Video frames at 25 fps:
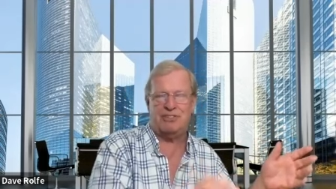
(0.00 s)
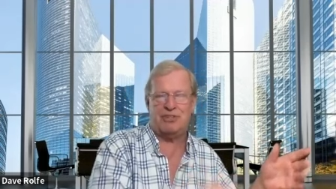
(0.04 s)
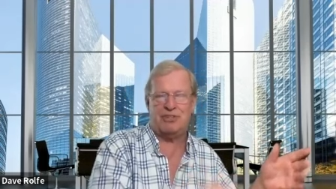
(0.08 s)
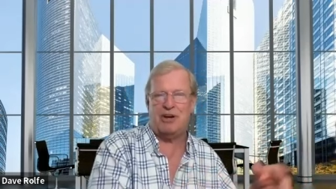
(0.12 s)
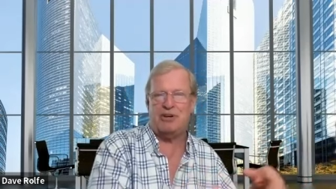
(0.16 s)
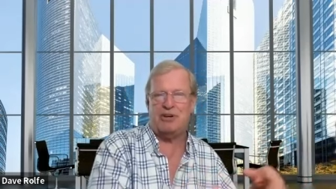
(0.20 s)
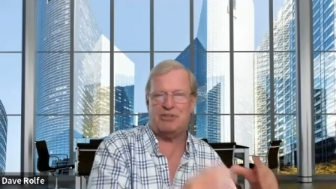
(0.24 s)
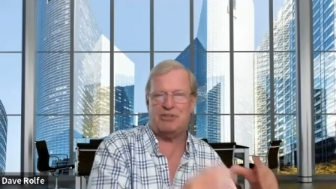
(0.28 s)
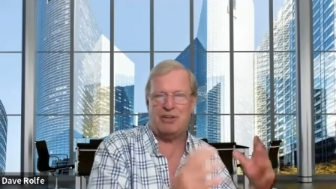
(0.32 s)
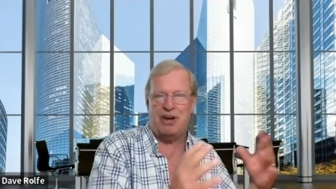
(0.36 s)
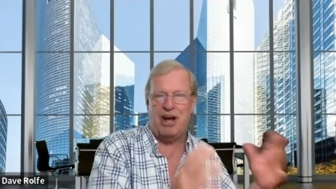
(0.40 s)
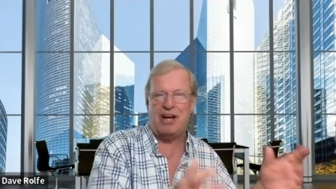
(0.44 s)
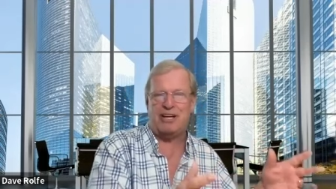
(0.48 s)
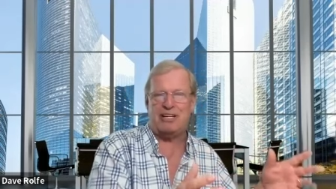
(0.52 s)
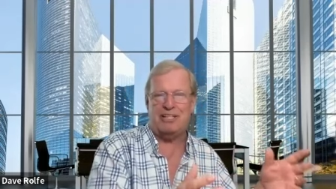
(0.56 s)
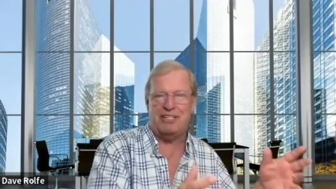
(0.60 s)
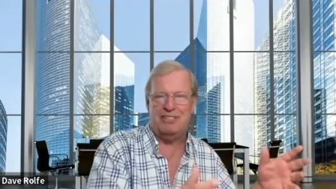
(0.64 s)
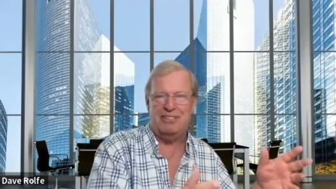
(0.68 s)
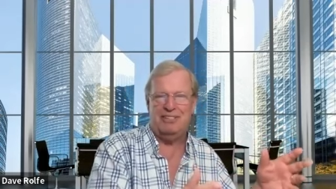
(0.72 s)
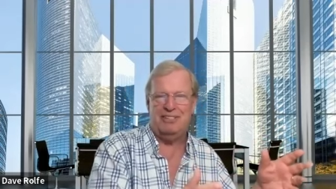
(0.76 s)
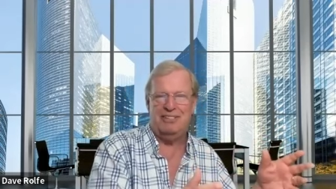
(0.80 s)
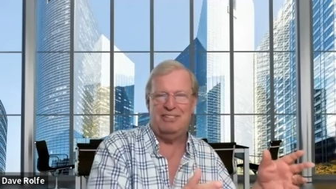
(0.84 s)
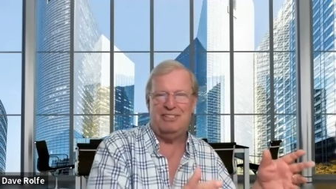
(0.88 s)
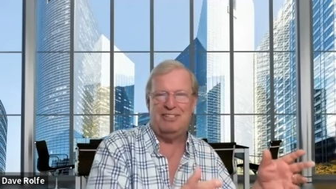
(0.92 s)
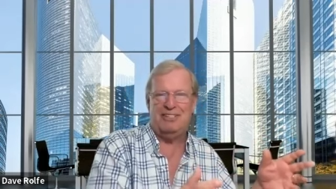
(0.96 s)
start
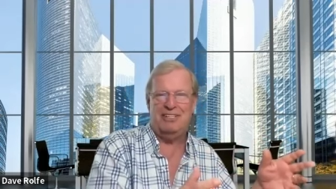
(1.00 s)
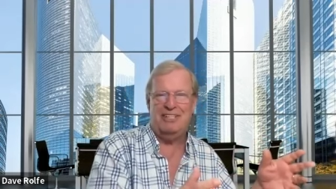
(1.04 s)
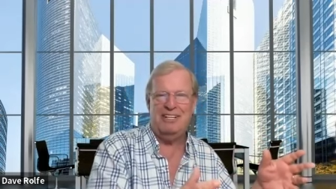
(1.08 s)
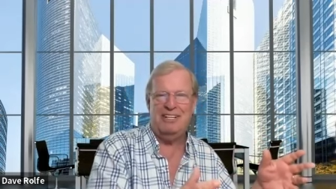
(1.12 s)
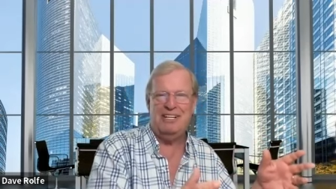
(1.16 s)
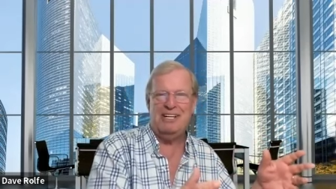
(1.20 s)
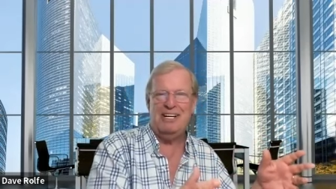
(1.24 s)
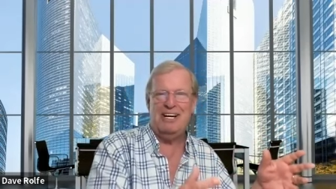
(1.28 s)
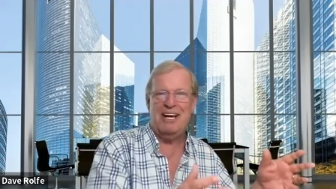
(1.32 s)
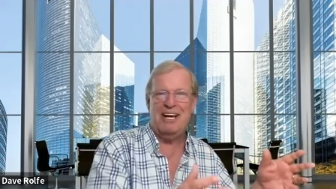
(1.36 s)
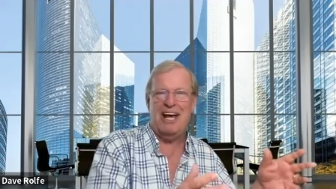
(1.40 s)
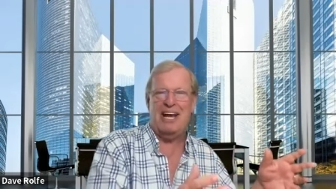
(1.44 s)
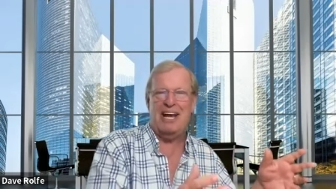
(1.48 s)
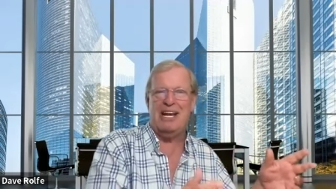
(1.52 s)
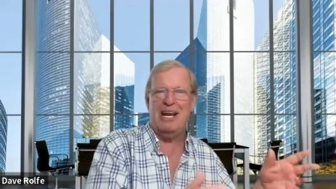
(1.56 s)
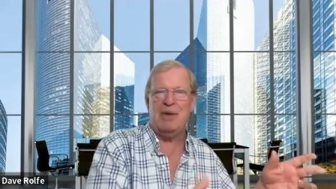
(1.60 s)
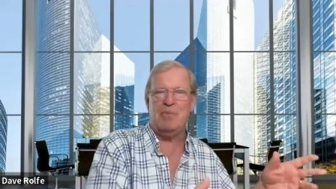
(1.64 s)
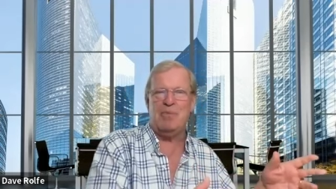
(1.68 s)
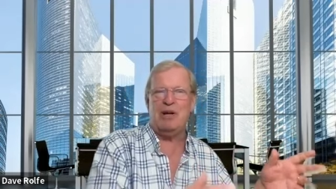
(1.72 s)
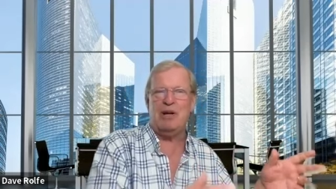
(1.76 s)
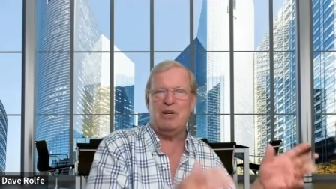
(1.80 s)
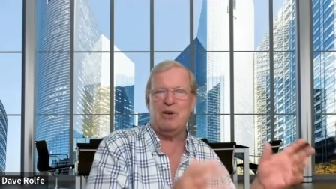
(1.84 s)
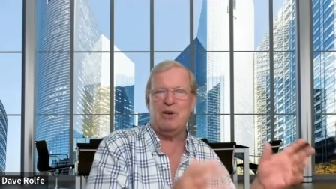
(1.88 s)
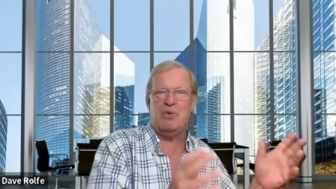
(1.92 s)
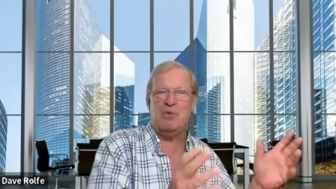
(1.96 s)
talking. And
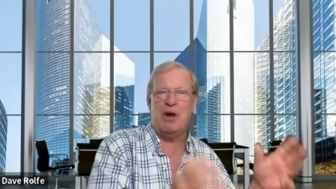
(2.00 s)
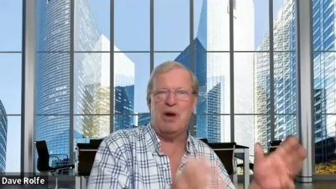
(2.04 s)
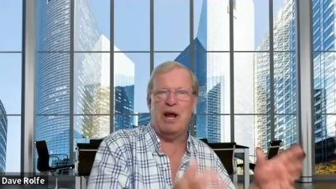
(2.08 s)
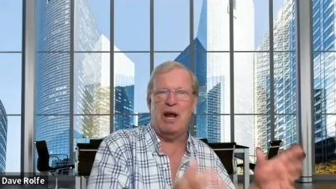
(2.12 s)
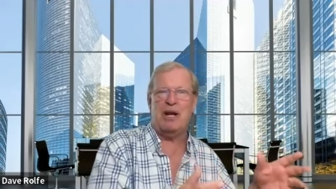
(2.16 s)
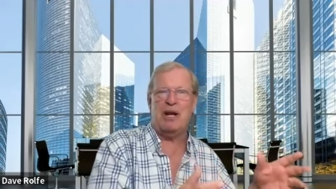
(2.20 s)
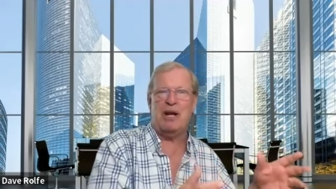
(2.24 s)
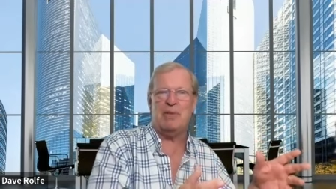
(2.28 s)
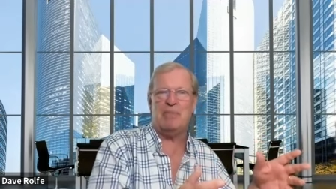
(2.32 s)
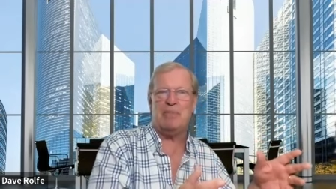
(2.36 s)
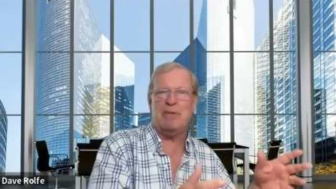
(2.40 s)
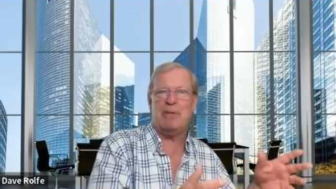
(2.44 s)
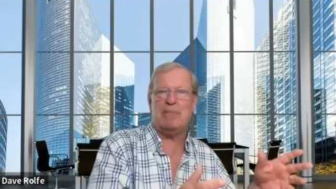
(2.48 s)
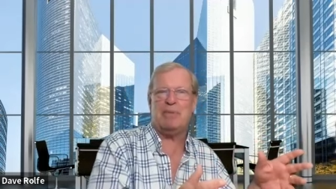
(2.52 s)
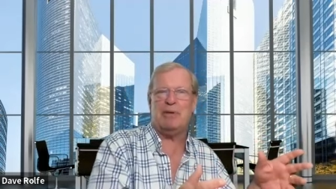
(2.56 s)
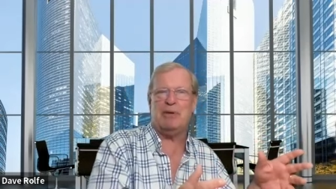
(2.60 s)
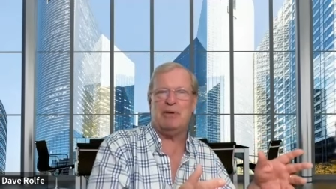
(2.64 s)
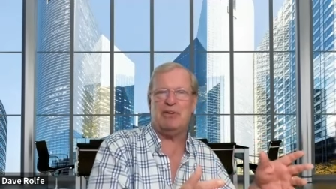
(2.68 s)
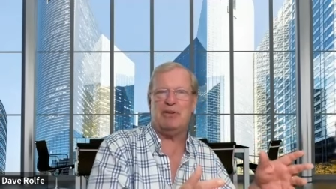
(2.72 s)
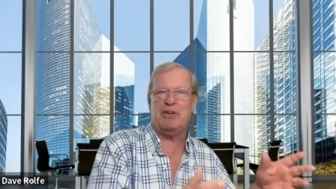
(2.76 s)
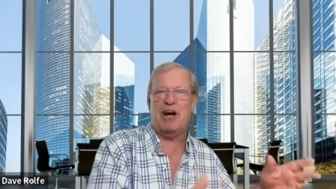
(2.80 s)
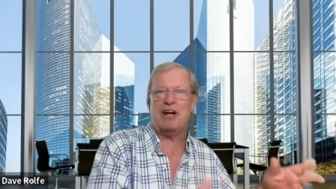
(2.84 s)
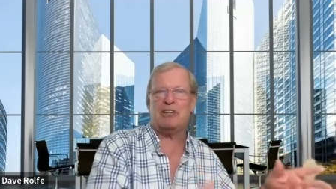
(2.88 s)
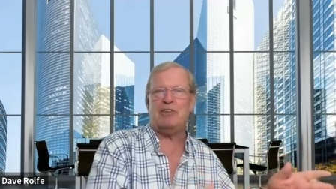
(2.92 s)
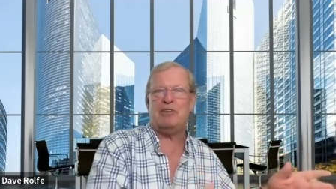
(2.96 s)
then when you run out of people
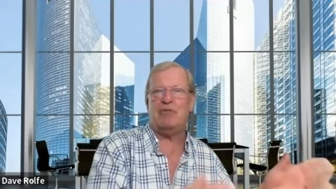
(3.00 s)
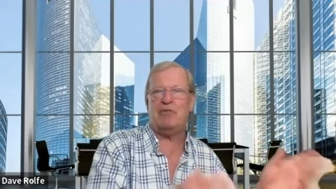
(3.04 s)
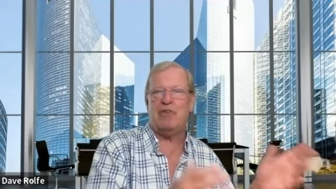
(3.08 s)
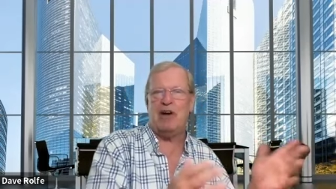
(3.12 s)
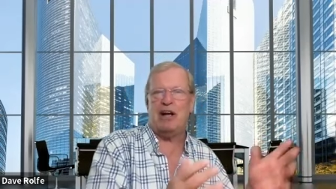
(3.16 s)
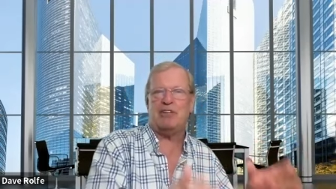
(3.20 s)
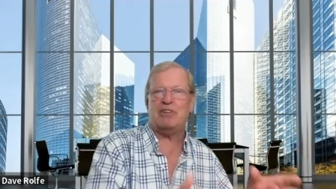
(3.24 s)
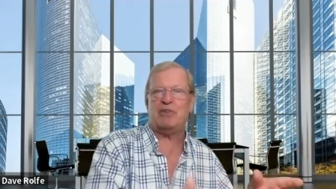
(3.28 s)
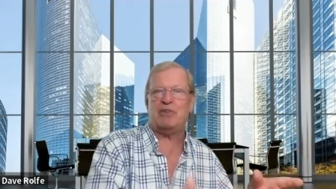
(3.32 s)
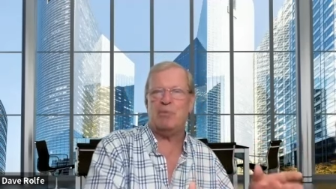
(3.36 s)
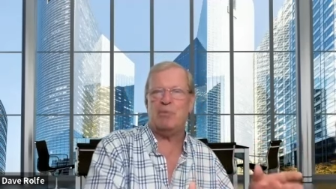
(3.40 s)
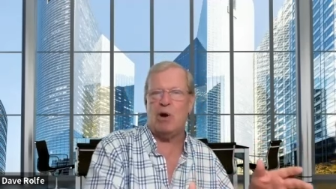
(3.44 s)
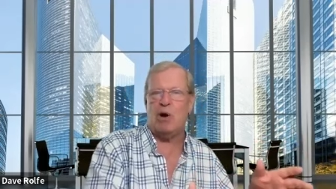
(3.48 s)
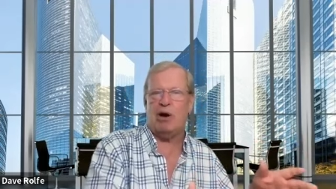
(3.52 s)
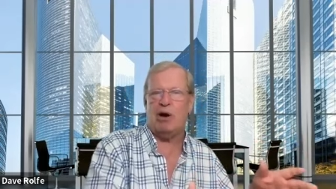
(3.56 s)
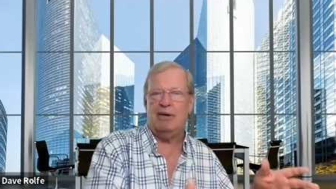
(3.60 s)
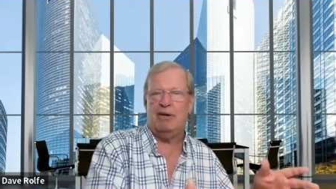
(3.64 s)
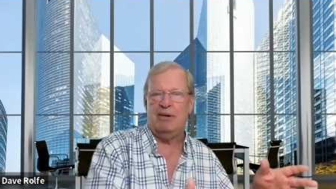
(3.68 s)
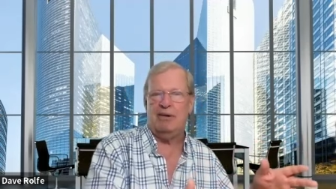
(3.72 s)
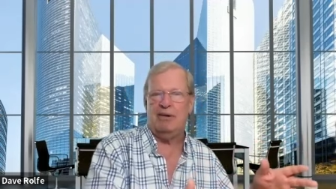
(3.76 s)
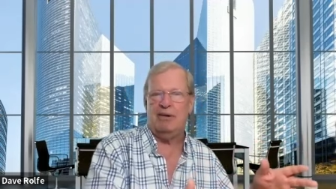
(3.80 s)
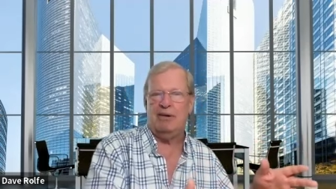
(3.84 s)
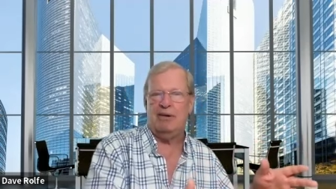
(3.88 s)
to talk to, find some more.